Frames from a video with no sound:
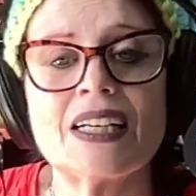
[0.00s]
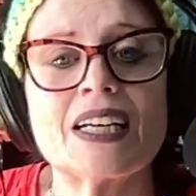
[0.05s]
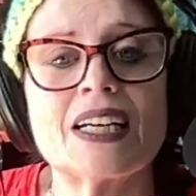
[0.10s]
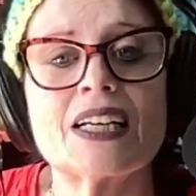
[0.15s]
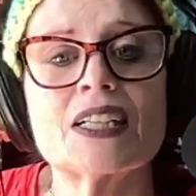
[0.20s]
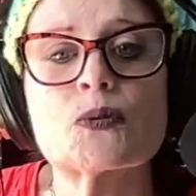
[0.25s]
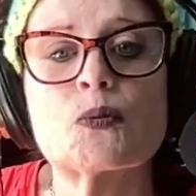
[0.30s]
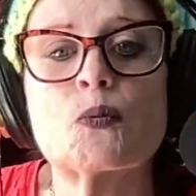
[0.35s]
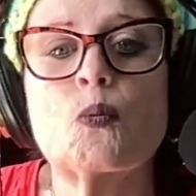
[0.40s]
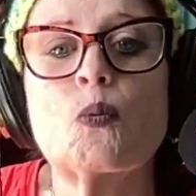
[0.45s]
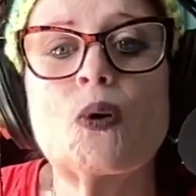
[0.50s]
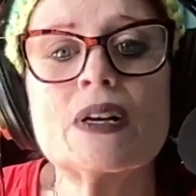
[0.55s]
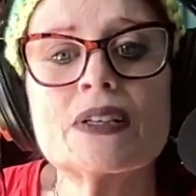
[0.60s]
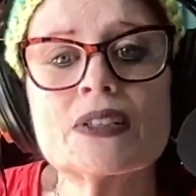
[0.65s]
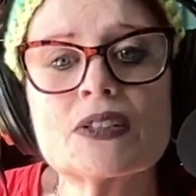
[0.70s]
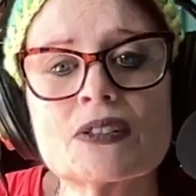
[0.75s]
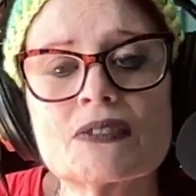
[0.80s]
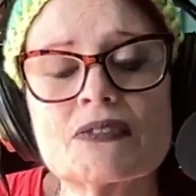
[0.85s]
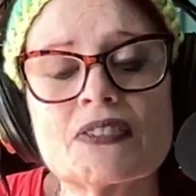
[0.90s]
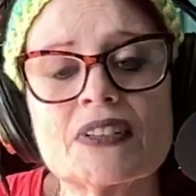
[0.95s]
It's
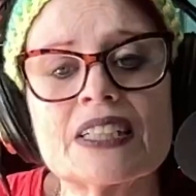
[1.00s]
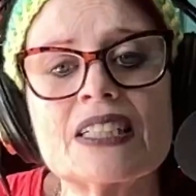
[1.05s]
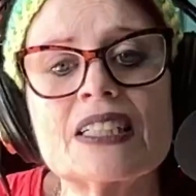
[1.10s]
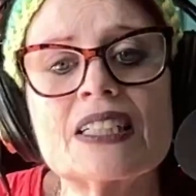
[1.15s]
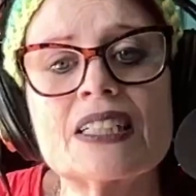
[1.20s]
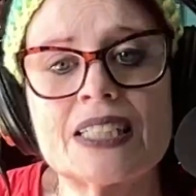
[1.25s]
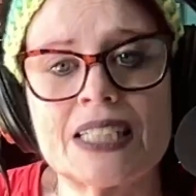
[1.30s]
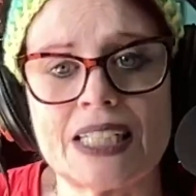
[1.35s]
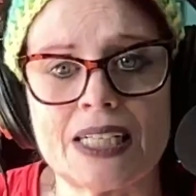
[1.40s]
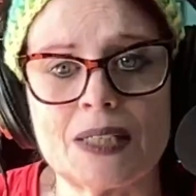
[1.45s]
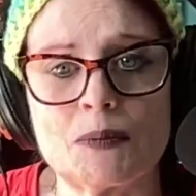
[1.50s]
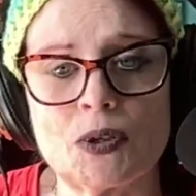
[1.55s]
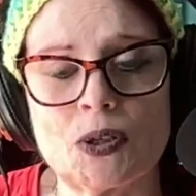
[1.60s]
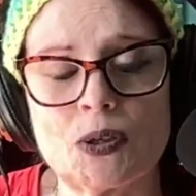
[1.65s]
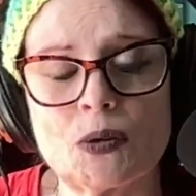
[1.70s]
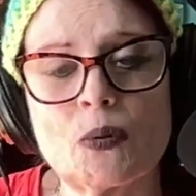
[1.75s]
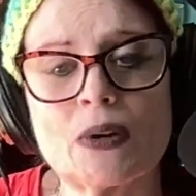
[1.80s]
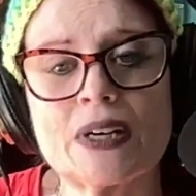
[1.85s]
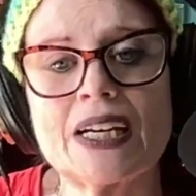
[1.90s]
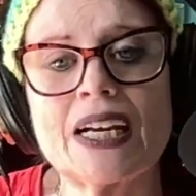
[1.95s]
wonderfully
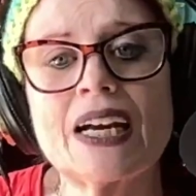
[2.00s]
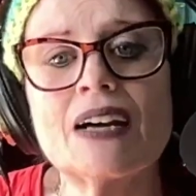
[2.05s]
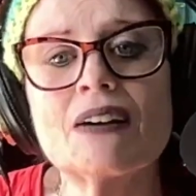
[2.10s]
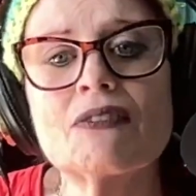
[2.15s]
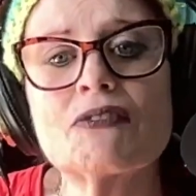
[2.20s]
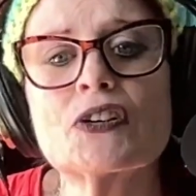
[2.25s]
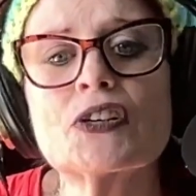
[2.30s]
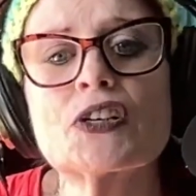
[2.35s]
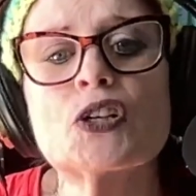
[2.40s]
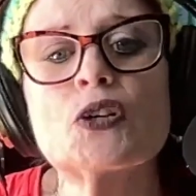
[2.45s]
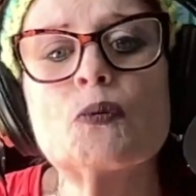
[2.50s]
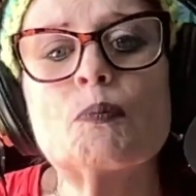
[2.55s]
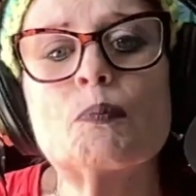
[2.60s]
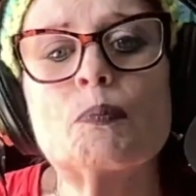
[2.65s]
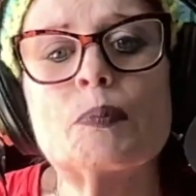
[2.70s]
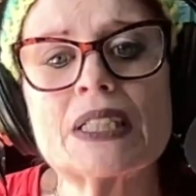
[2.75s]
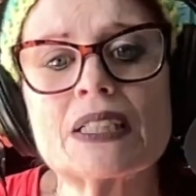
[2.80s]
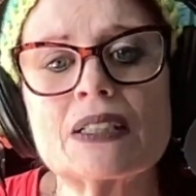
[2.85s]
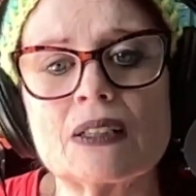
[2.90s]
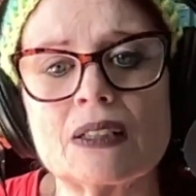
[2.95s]
stable. Whatever you
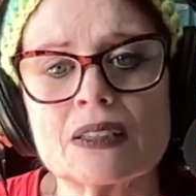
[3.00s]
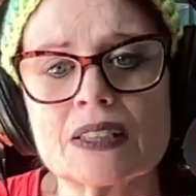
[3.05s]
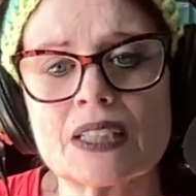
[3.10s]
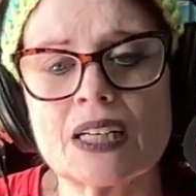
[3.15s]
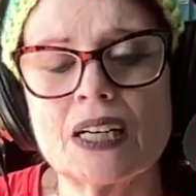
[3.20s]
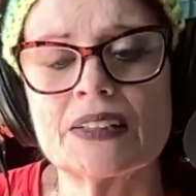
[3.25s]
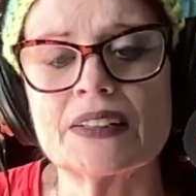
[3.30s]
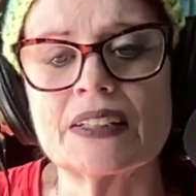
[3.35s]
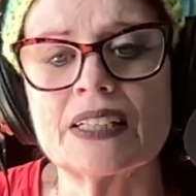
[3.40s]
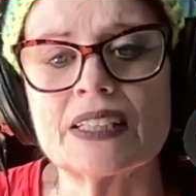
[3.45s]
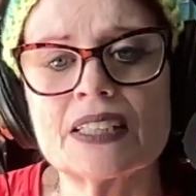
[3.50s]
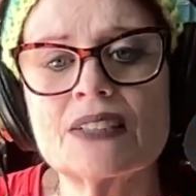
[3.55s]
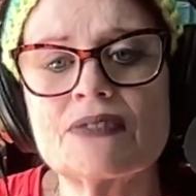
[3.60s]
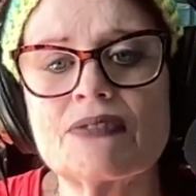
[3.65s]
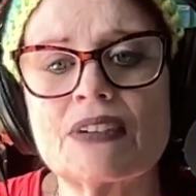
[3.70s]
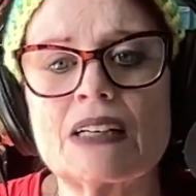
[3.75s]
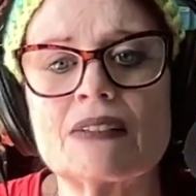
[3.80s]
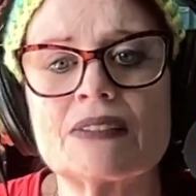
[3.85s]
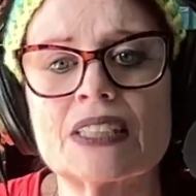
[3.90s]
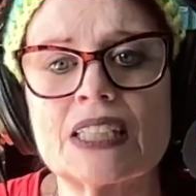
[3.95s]
build on this
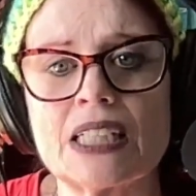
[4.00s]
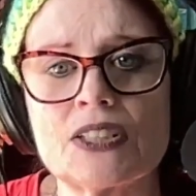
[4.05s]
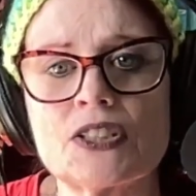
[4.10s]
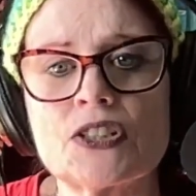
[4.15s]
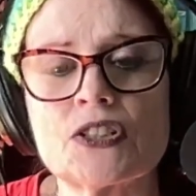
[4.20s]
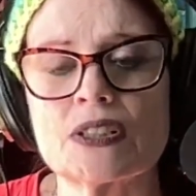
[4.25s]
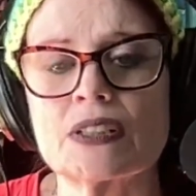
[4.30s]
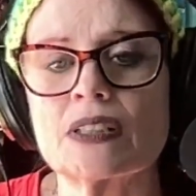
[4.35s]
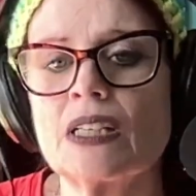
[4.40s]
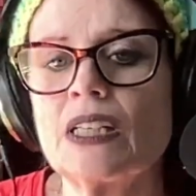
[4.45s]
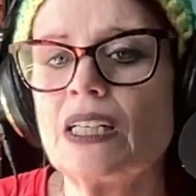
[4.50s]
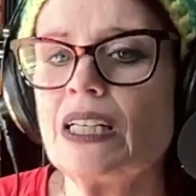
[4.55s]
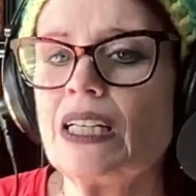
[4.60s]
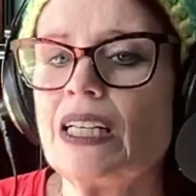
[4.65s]
foundation